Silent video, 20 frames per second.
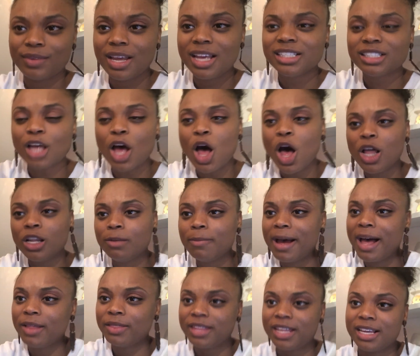it's all
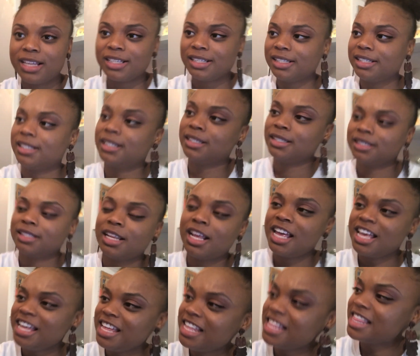about this
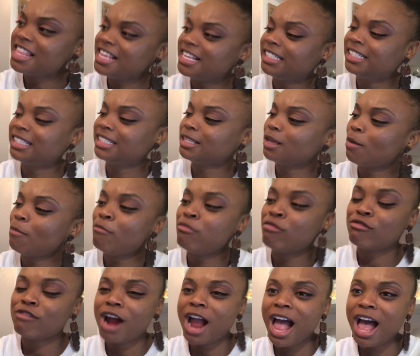this
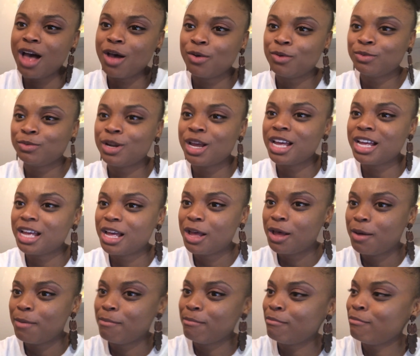brown
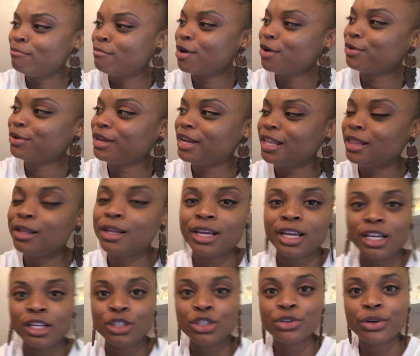murky
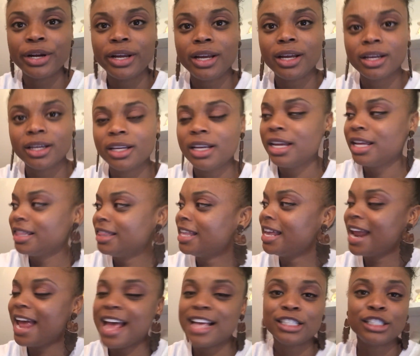looking drink
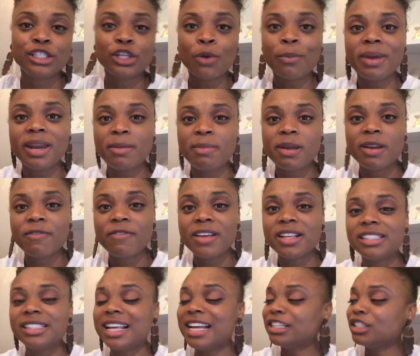that has so many
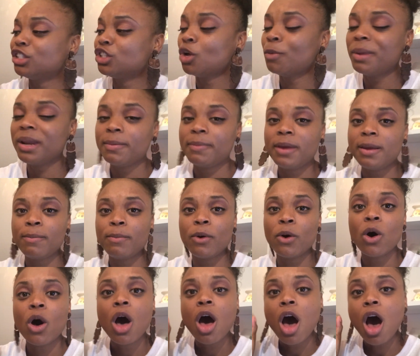benefits that so many
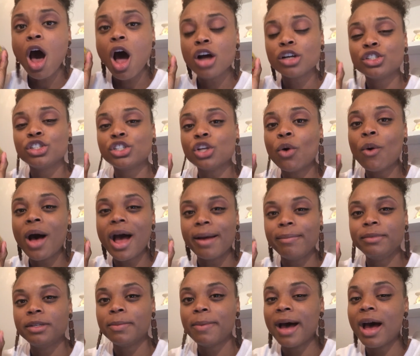people are so
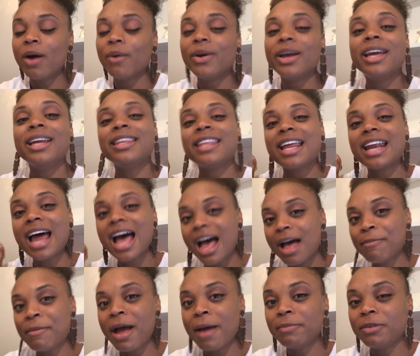hyped about and that
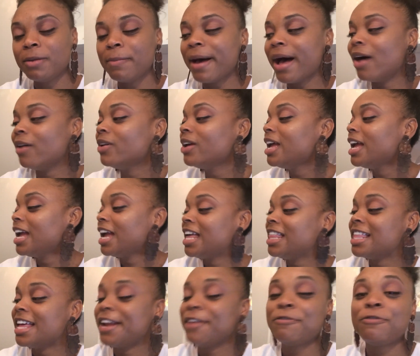I'm hyped about
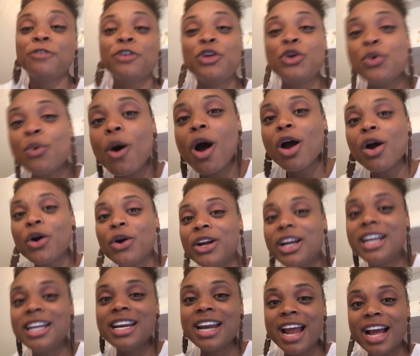and that if you are on
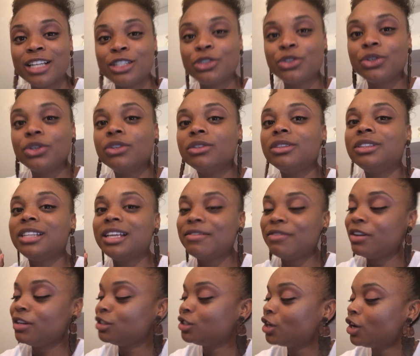a natural
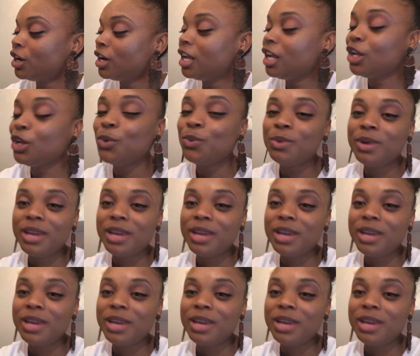living journey you